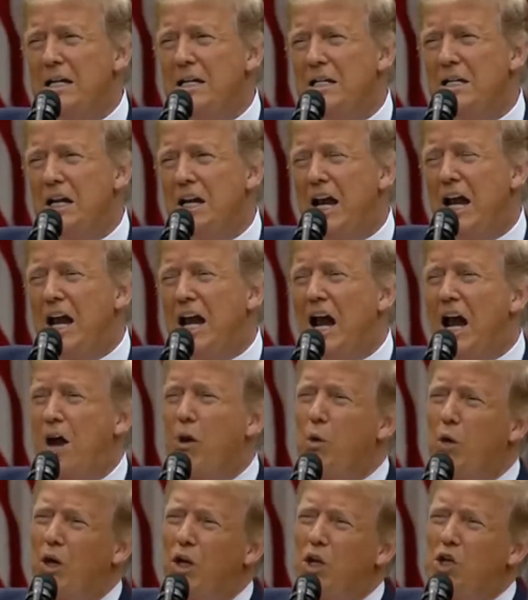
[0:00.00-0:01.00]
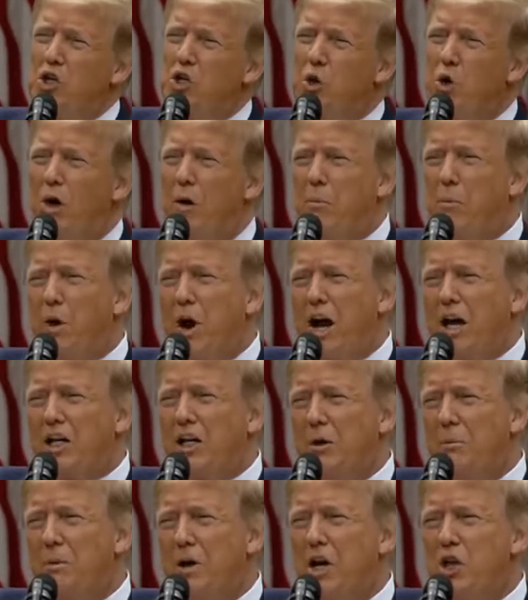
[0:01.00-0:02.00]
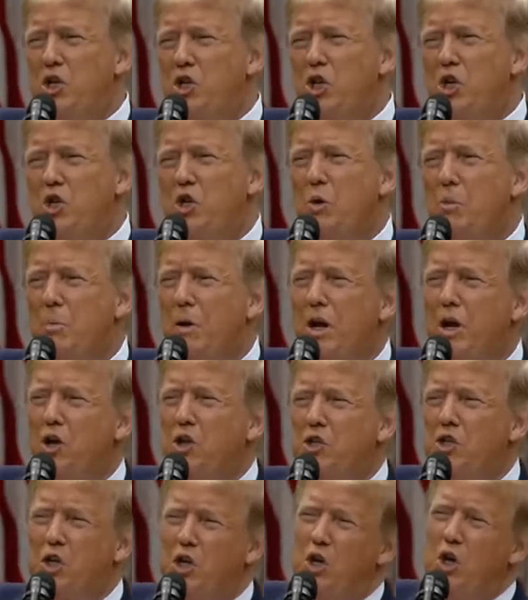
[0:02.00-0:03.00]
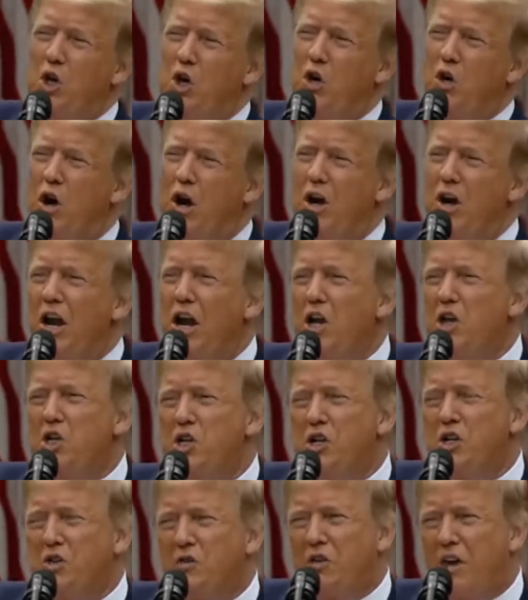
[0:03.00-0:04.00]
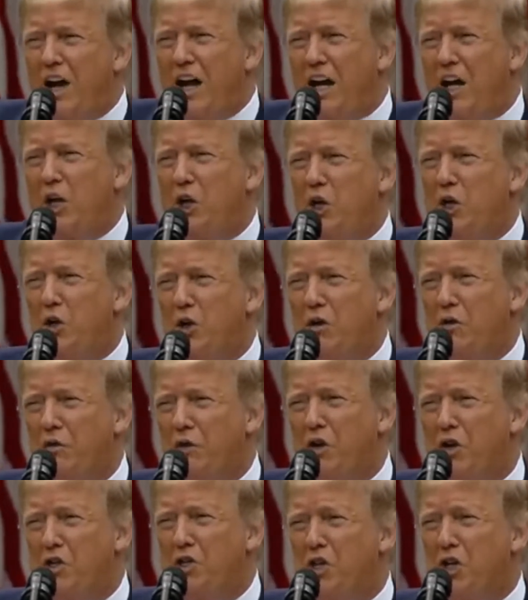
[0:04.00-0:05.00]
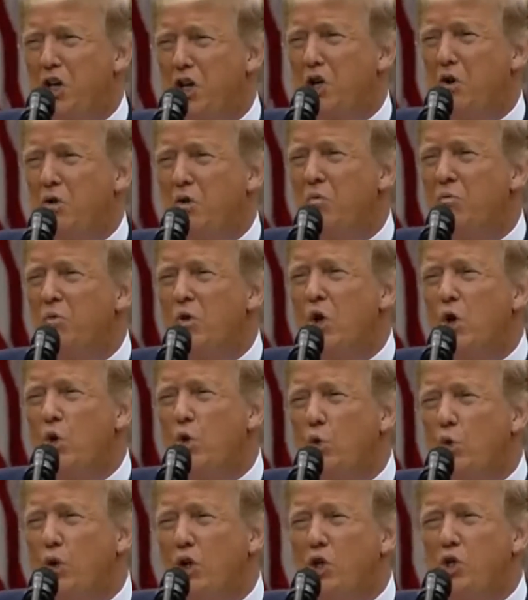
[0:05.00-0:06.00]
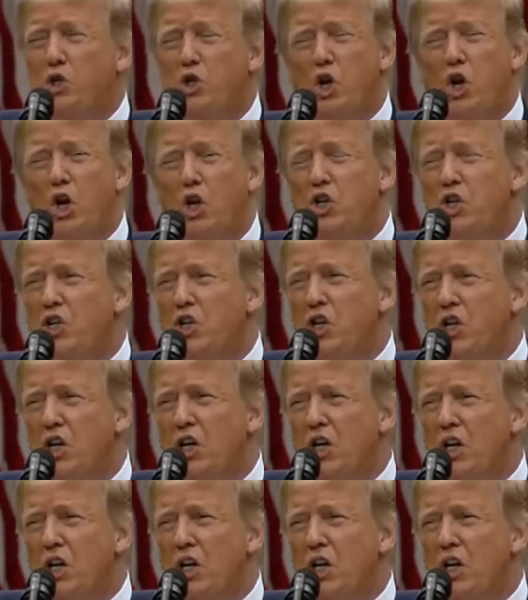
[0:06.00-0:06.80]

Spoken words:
Today, I will issue a proclamation to better secure our nation's vital university research